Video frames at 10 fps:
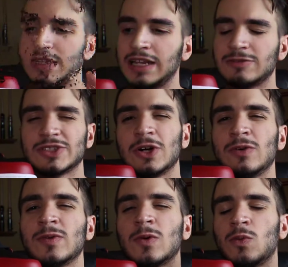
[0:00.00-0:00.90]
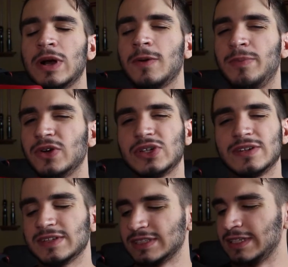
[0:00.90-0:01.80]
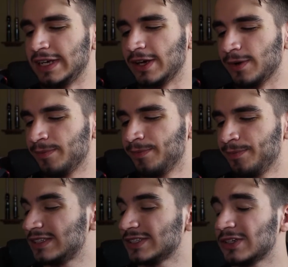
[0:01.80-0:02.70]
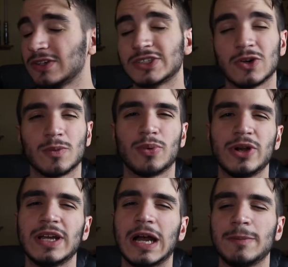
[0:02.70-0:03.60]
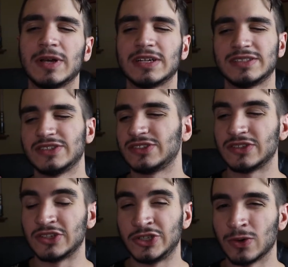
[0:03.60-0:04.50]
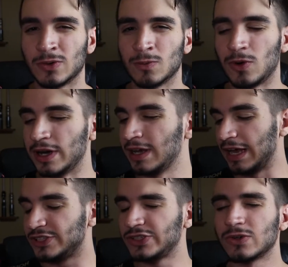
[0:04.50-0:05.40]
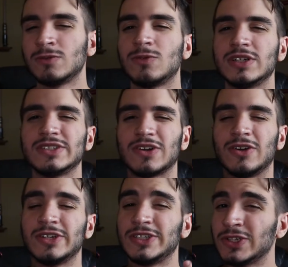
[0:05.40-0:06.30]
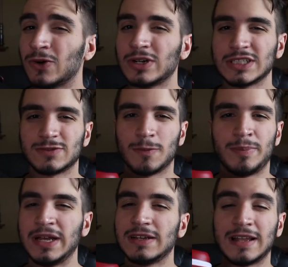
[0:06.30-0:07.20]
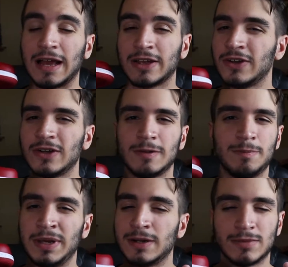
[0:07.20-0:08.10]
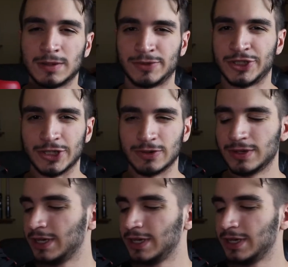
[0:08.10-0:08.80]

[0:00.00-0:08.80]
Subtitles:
Now let's go over wearability of this sneaker. And this is going to score pretty high because this is a Jordan 1. And Jordan 1s are notorious for being that good beat 'em up shoe.